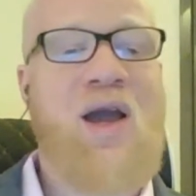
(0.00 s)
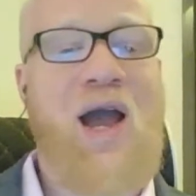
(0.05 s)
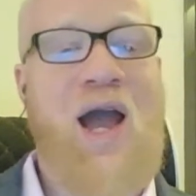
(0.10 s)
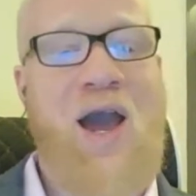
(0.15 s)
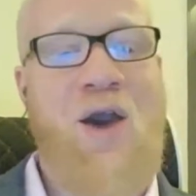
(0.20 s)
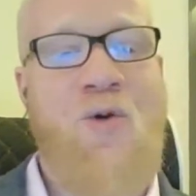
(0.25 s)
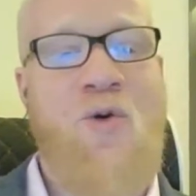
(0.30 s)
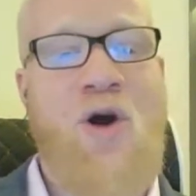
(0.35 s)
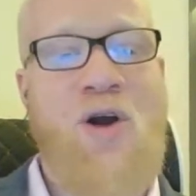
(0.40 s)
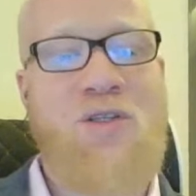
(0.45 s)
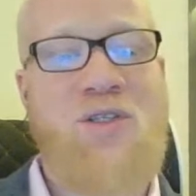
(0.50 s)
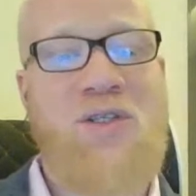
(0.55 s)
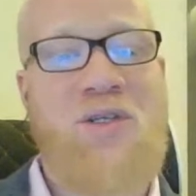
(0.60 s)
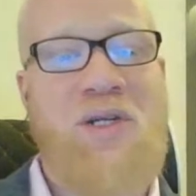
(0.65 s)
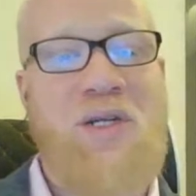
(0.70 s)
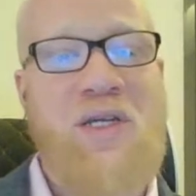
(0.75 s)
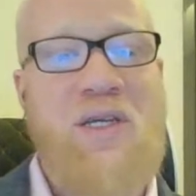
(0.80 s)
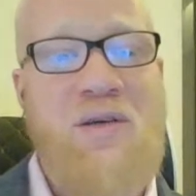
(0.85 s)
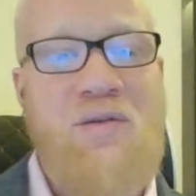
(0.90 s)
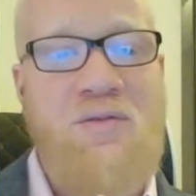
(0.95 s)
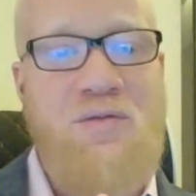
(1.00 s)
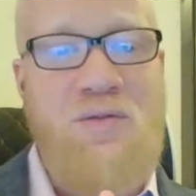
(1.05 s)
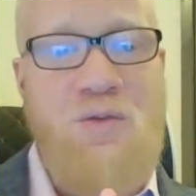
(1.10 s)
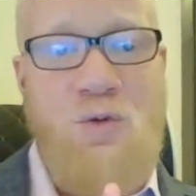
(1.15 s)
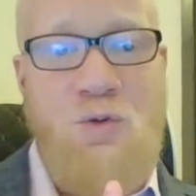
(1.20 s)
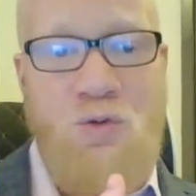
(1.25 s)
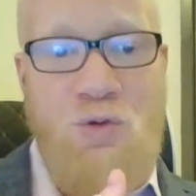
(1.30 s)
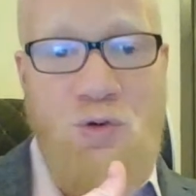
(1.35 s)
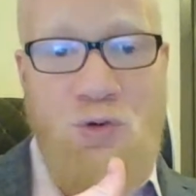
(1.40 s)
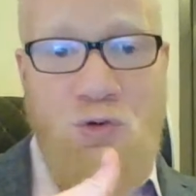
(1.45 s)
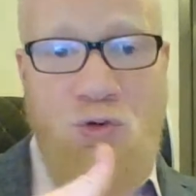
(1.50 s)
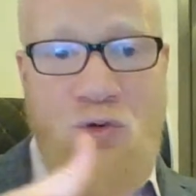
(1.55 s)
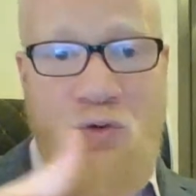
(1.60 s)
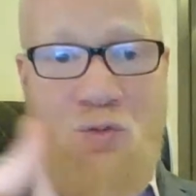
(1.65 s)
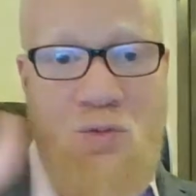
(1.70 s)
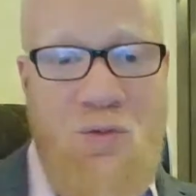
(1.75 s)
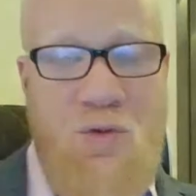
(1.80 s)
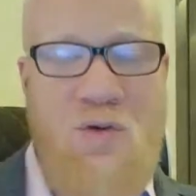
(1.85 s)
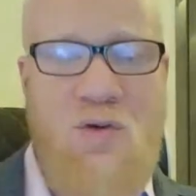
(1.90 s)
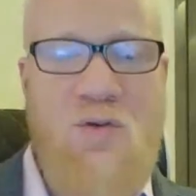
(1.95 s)
I want to leave the
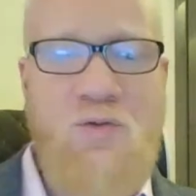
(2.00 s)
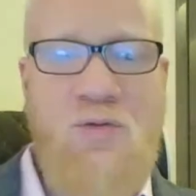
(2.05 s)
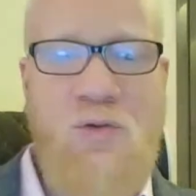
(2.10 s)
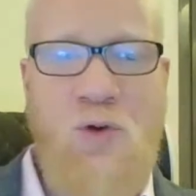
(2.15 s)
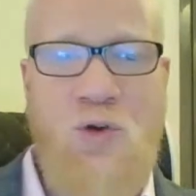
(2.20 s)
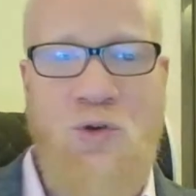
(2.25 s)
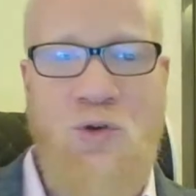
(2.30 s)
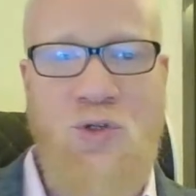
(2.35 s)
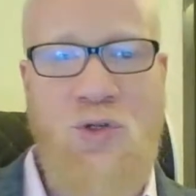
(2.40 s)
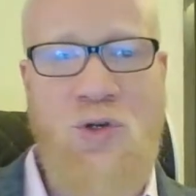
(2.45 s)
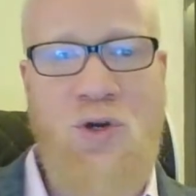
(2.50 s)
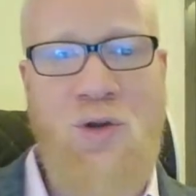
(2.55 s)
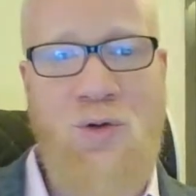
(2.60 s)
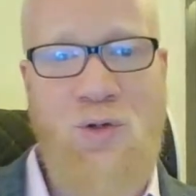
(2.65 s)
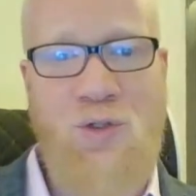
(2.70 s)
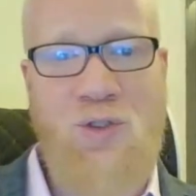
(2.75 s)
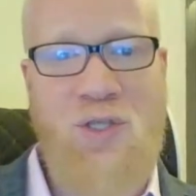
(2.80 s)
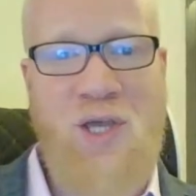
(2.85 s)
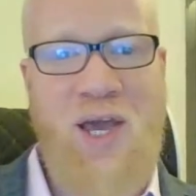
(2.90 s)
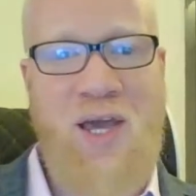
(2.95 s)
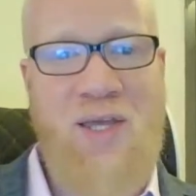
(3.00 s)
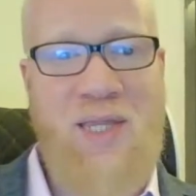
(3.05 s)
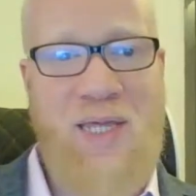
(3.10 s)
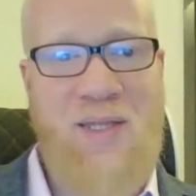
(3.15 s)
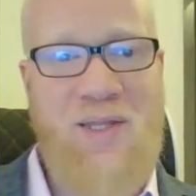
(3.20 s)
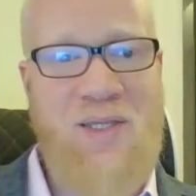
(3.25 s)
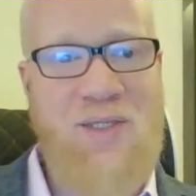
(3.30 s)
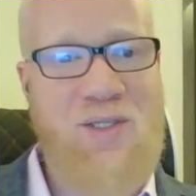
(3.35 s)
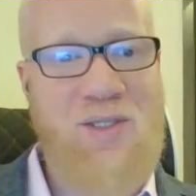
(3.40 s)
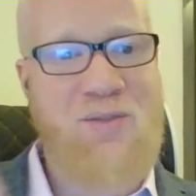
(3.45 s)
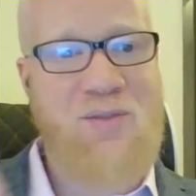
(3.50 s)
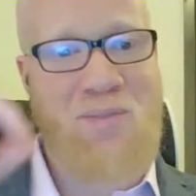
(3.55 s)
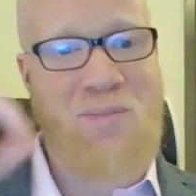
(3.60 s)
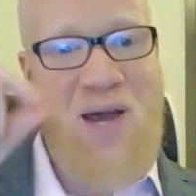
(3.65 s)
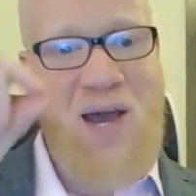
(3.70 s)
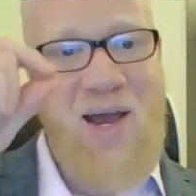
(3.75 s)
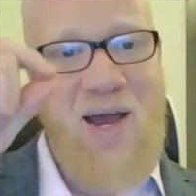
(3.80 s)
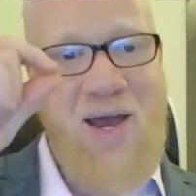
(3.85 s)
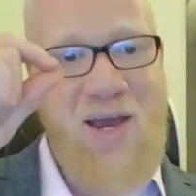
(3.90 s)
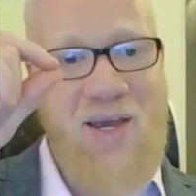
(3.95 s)
room for you to understand that this is
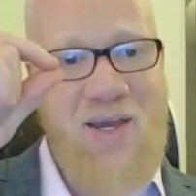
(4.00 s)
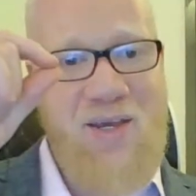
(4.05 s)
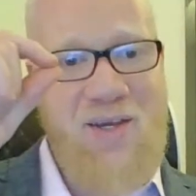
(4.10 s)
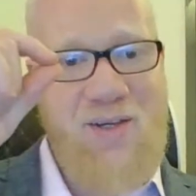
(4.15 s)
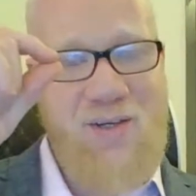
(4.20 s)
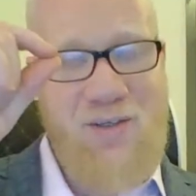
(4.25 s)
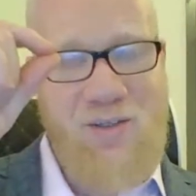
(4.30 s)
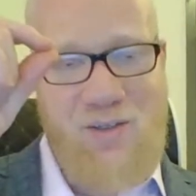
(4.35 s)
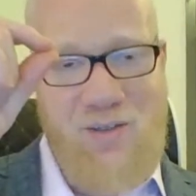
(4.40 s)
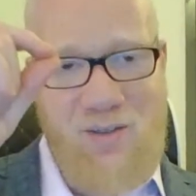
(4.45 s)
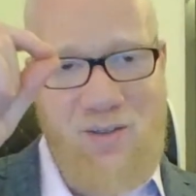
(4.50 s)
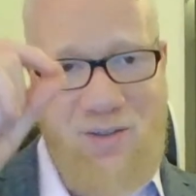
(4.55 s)
my